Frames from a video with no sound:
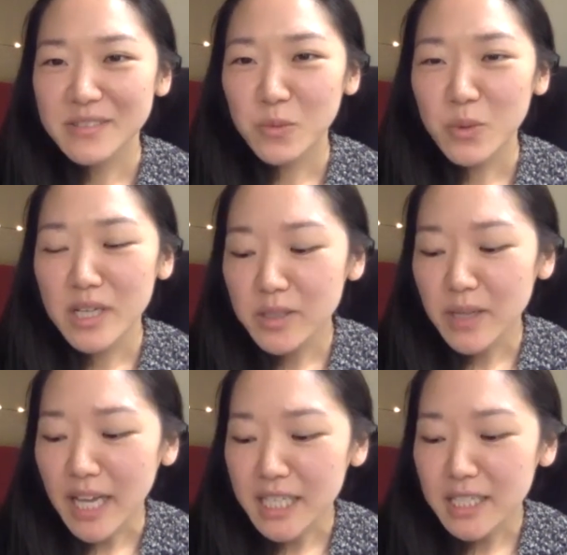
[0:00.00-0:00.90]
well,
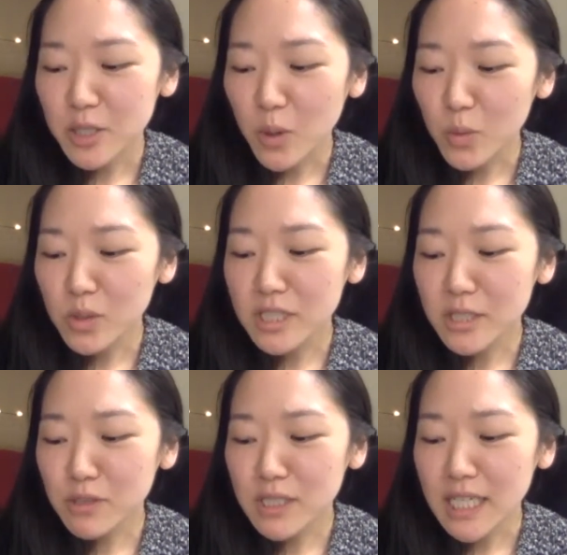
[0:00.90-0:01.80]
I can totally
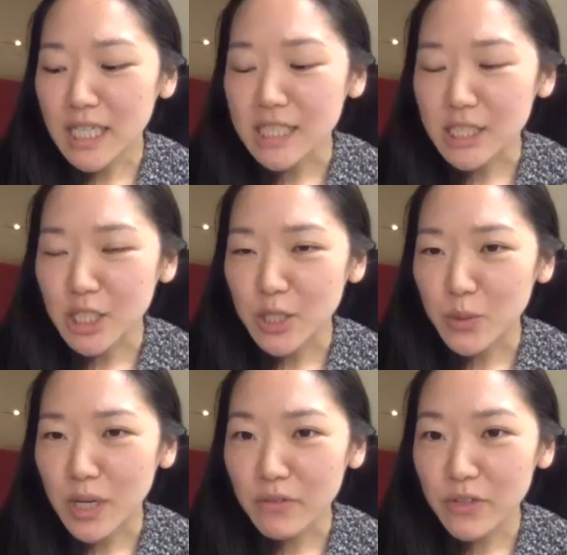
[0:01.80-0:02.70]
relate
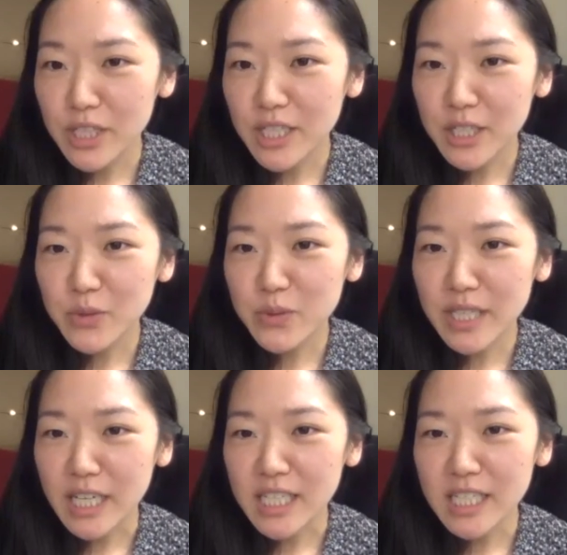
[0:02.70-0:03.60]
to everything you
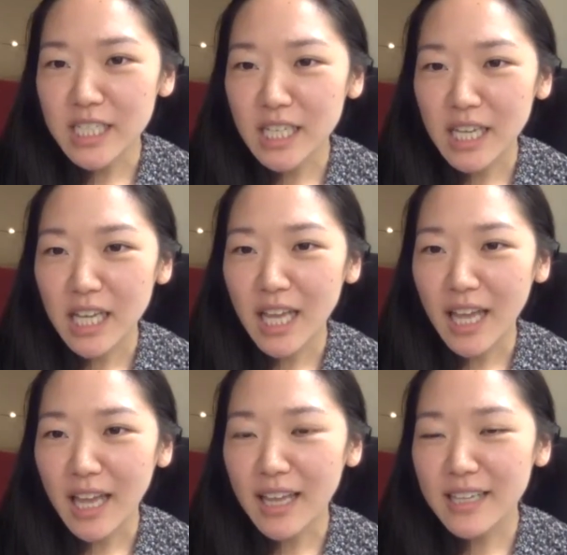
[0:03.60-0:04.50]
said.
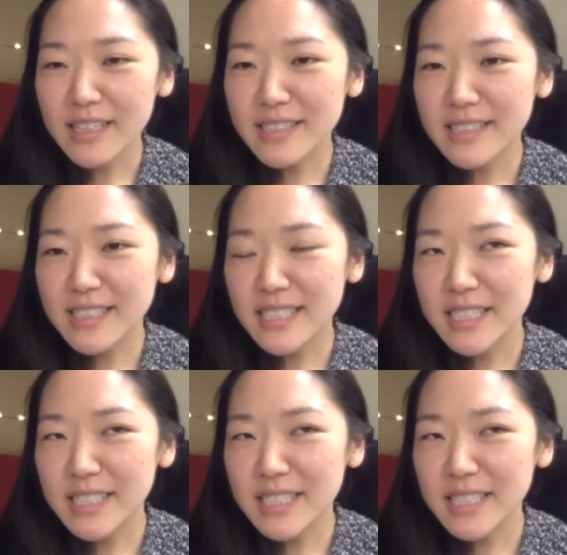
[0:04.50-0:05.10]
And